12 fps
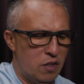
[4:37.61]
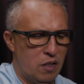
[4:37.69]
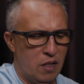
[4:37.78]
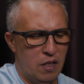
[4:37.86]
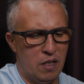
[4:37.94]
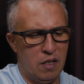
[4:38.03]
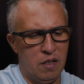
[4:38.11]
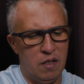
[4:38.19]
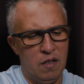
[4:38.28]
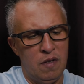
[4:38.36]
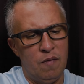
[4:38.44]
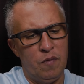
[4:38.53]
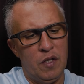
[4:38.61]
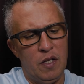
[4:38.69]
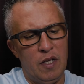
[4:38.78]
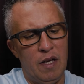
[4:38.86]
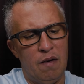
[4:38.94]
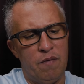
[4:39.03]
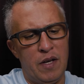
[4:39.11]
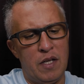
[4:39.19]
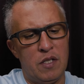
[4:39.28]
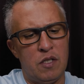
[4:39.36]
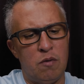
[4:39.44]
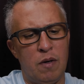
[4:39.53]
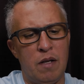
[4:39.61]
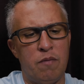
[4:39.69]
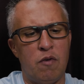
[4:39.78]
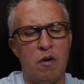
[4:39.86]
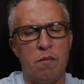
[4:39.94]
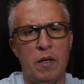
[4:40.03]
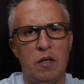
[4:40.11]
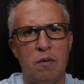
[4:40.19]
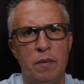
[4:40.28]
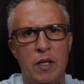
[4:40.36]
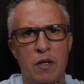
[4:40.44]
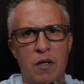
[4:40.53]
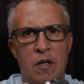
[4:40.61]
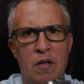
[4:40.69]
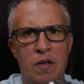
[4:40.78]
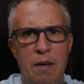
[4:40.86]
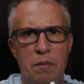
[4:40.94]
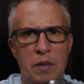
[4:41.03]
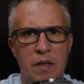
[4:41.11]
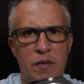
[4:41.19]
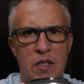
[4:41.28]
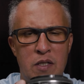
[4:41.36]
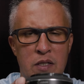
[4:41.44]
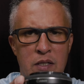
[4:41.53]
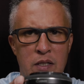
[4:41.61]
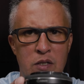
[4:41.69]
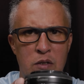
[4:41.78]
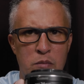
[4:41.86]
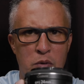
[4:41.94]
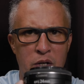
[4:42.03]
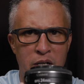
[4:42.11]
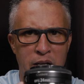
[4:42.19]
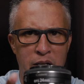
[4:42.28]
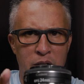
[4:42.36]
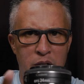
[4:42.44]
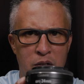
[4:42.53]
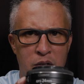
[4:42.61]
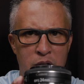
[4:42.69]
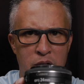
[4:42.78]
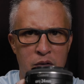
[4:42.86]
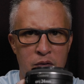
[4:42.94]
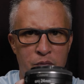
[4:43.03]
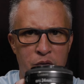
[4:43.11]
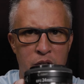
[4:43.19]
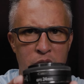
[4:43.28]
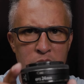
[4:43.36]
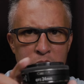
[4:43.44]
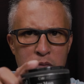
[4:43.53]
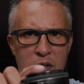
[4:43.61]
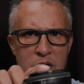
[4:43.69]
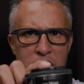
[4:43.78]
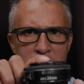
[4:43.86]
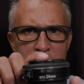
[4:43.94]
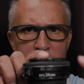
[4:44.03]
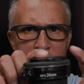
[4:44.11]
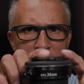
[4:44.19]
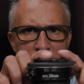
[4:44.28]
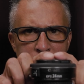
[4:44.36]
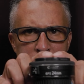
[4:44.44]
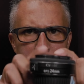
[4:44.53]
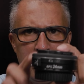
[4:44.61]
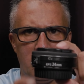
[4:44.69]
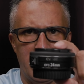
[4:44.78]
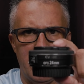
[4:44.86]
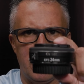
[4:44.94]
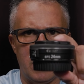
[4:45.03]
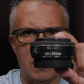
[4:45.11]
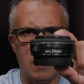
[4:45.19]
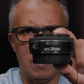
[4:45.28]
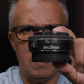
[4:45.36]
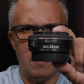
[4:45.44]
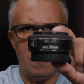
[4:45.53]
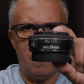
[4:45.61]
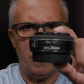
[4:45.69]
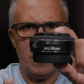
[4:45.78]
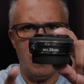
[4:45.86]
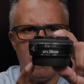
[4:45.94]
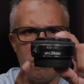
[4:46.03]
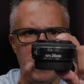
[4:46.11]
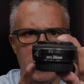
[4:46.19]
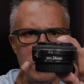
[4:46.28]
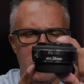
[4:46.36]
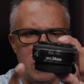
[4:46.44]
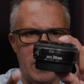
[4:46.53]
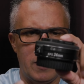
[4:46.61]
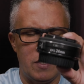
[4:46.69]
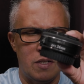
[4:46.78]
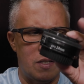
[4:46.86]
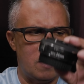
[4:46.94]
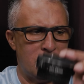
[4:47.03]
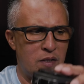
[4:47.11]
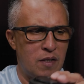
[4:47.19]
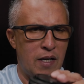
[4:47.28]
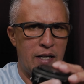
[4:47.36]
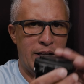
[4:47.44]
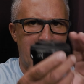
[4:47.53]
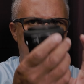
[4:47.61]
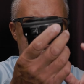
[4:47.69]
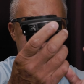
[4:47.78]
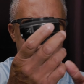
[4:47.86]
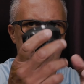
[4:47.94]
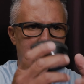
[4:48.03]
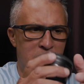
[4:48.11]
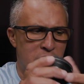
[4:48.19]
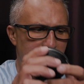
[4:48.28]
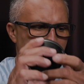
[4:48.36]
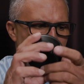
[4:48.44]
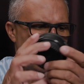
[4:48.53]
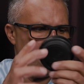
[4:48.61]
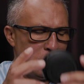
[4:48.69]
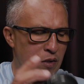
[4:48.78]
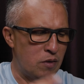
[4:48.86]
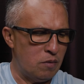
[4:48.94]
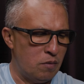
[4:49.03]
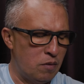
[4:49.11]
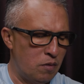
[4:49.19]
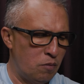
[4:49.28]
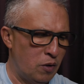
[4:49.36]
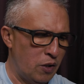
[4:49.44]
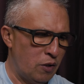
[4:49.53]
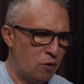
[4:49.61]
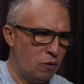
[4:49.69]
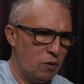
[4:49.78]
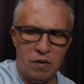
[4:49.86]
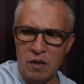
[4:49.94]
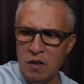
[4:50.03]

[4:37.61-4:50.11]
the EFS 24 millimeter. I believe this is a 2.8. This one, it's a very small lens. Bought this lens. I like this lens. This lens was really cool.